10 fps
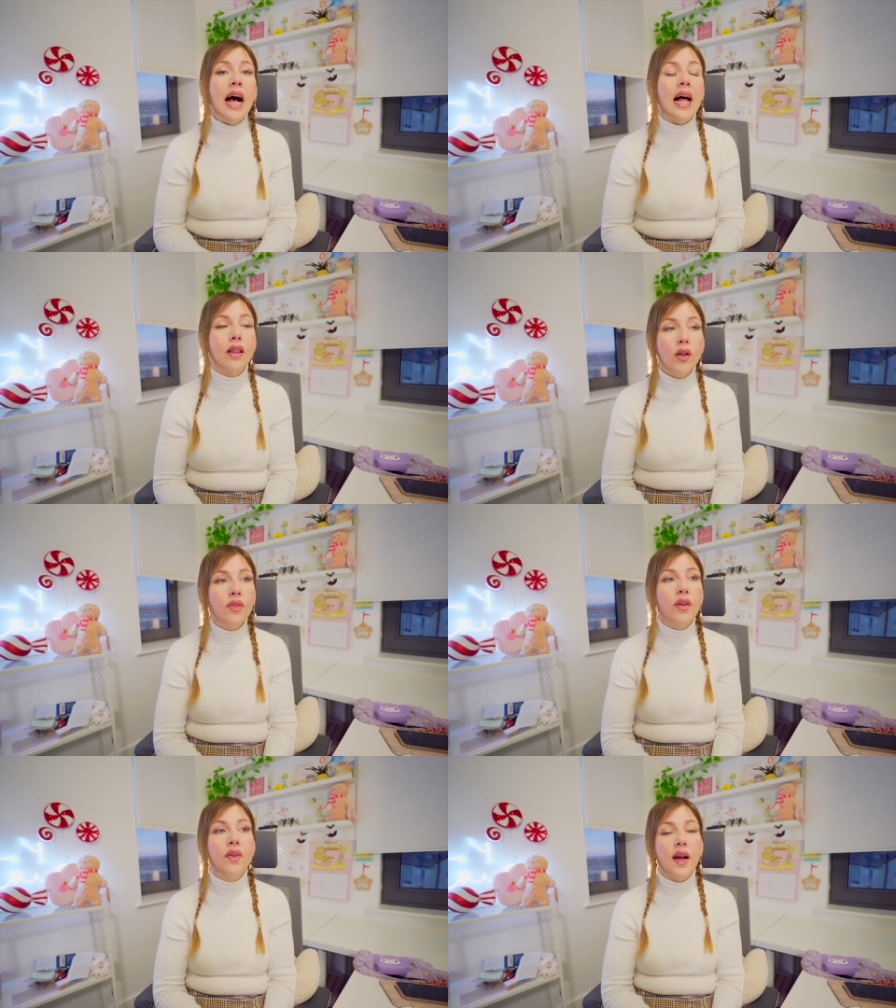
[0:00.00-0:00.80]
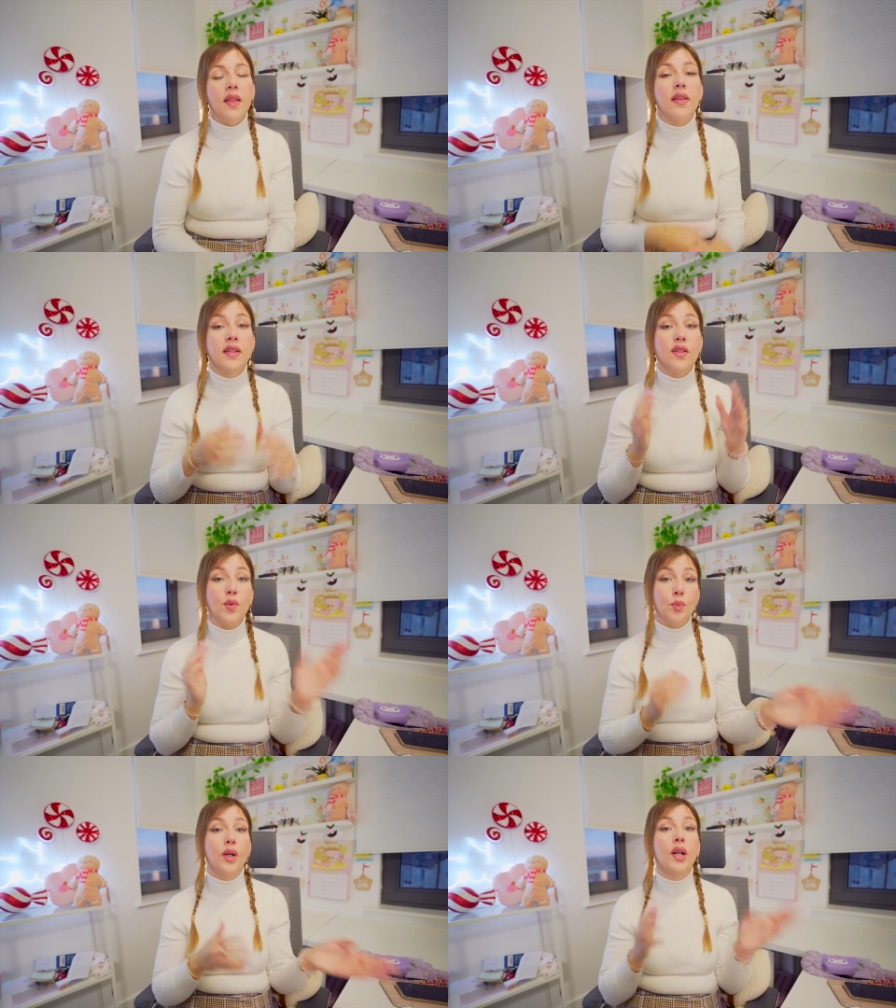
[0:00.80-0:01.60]
I love the fact that this is a
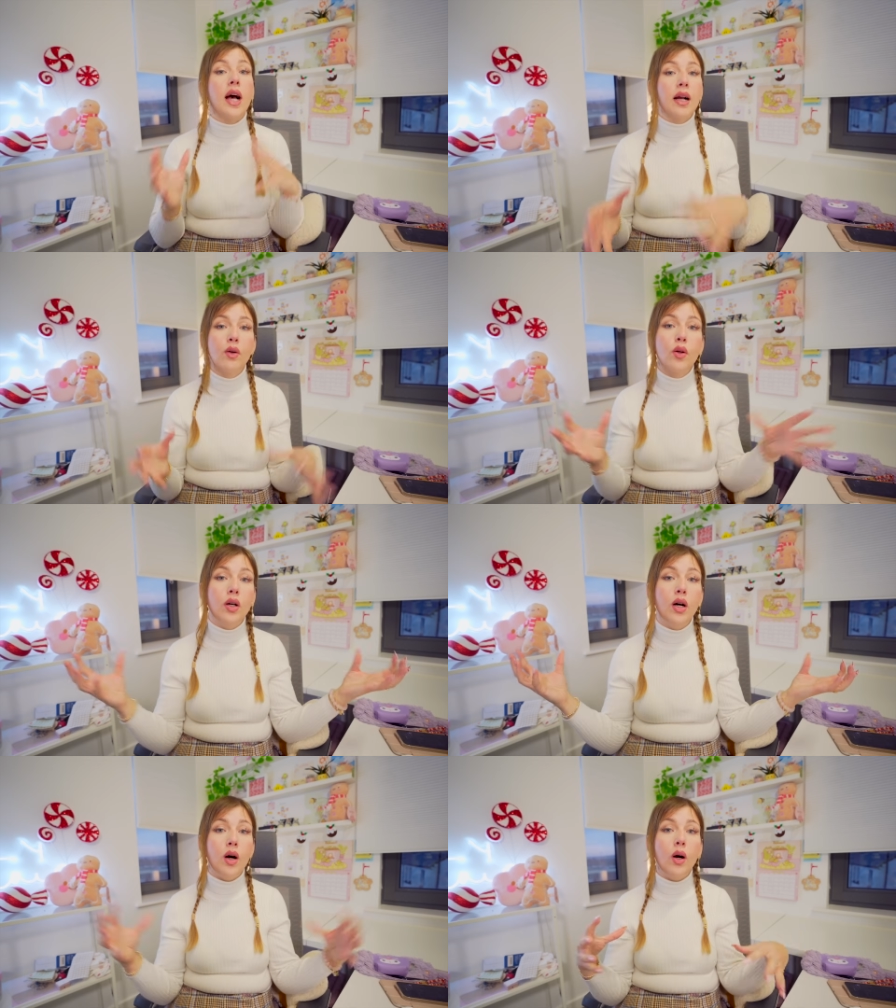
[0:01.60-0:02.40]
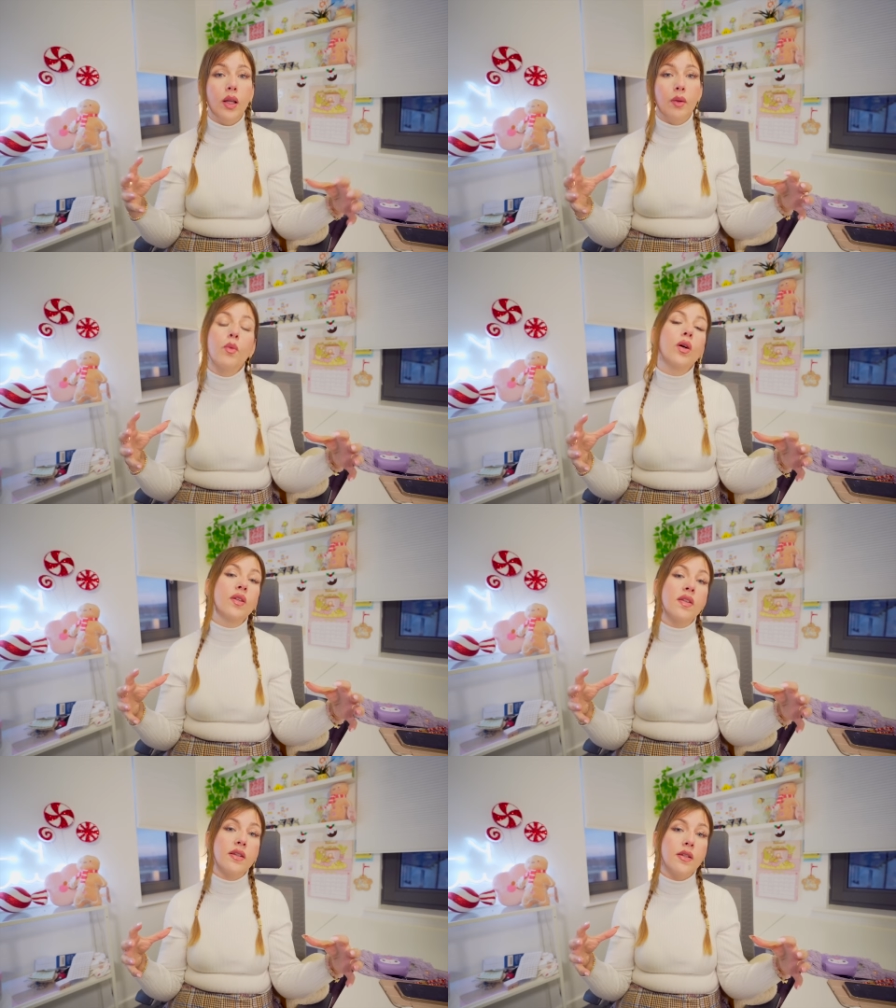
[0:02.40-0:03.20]
printer and cutter all in one
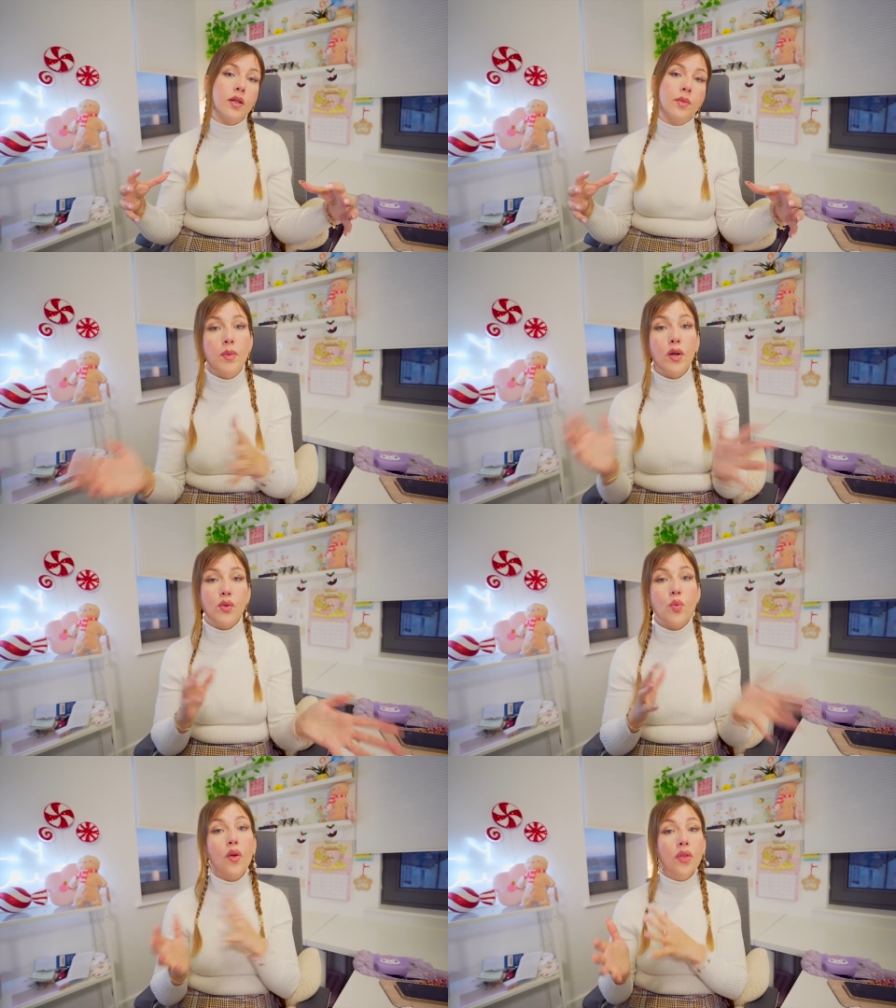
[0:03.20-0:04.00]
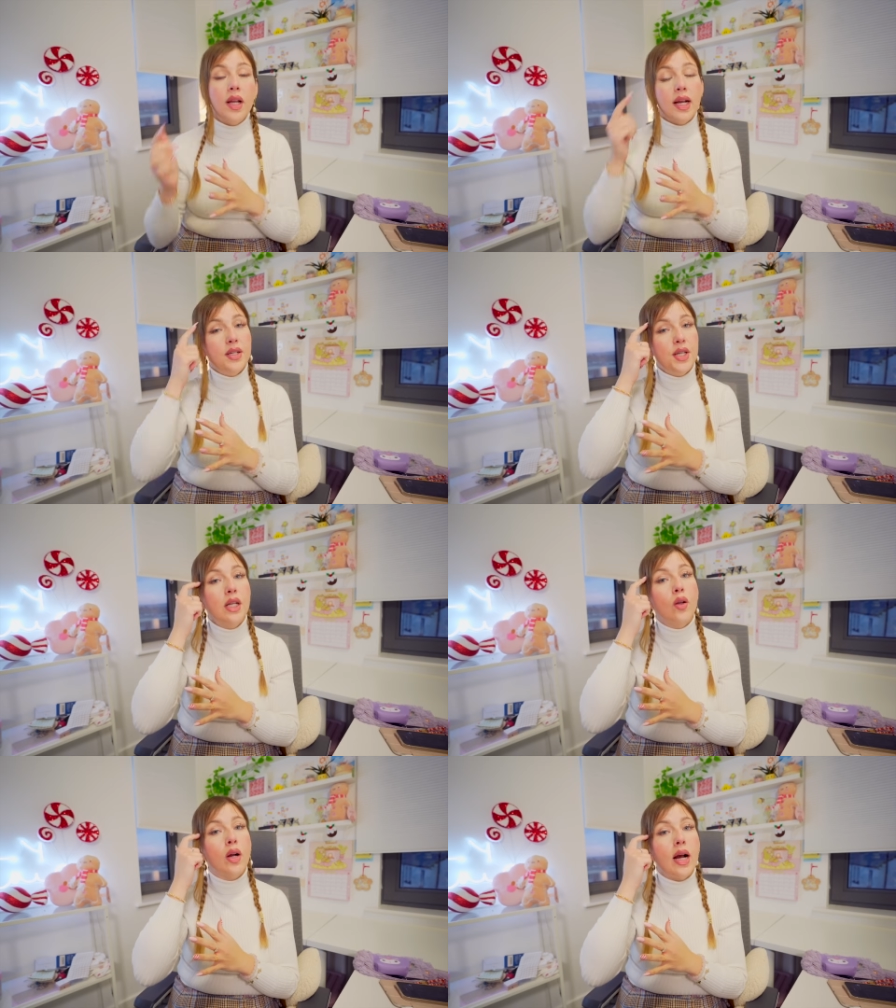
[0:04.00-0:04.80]
system because one thing I did
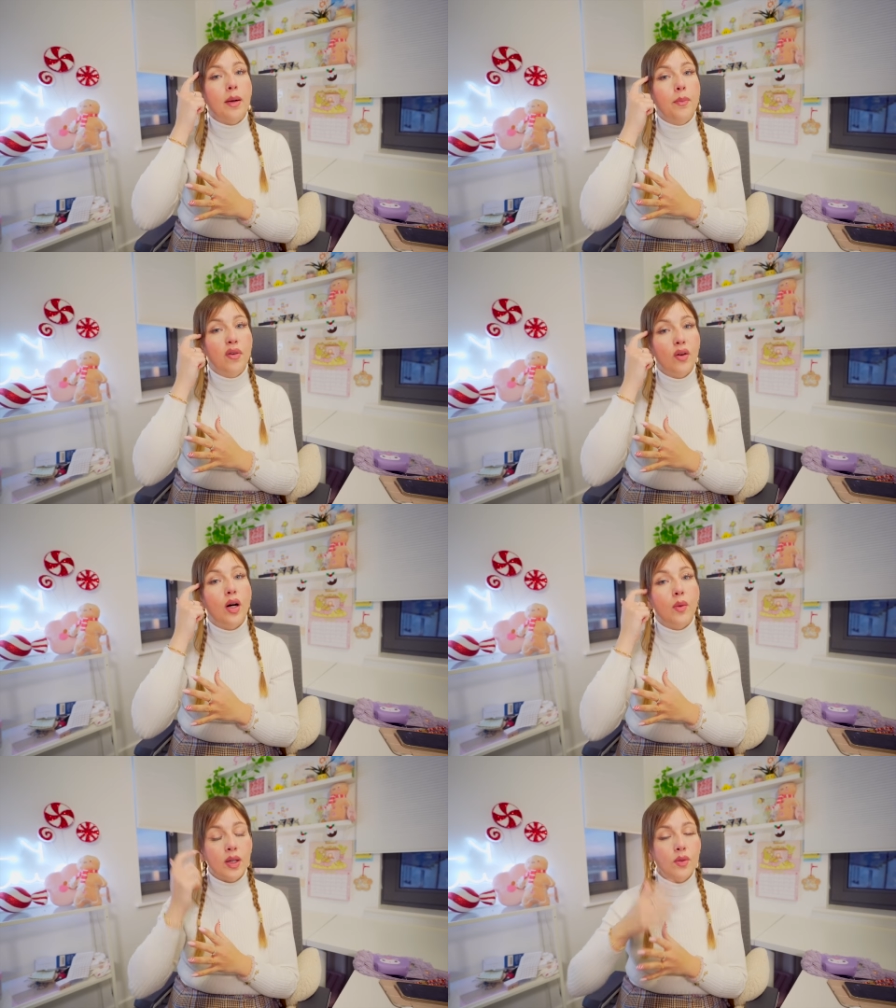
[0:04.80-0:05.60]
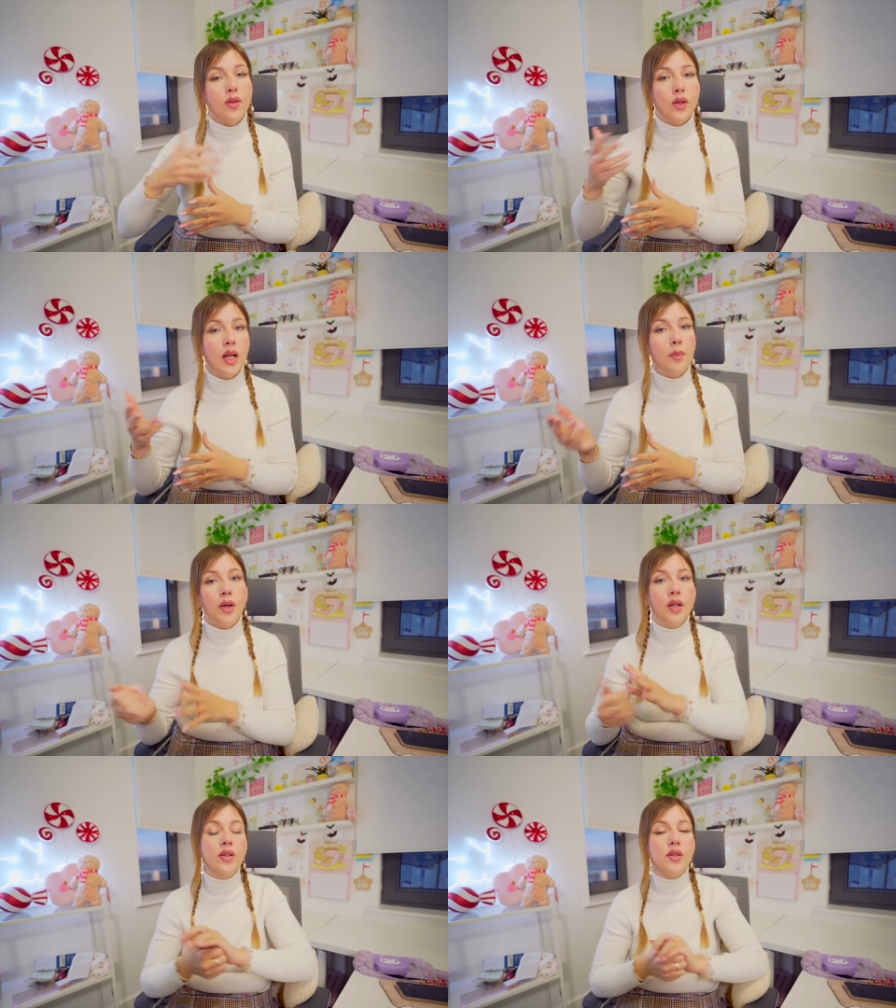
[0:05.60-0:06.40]
look at before when I was looking at
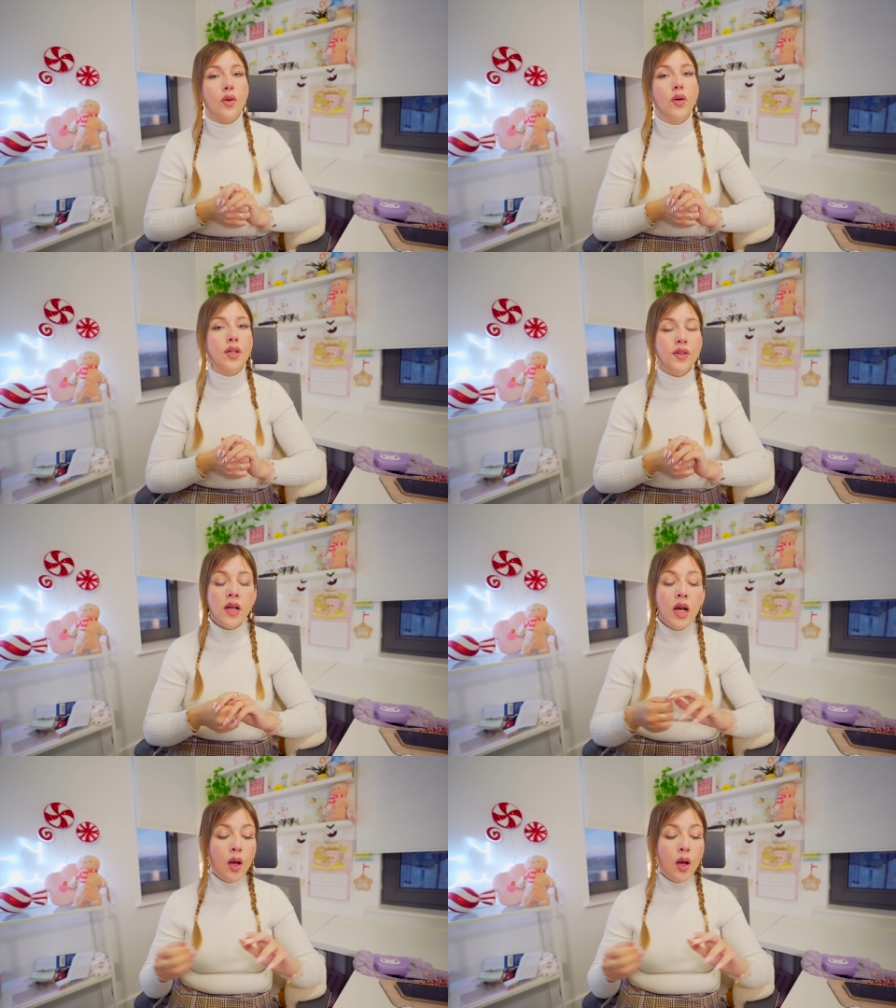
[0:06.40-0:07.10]
printers and cutters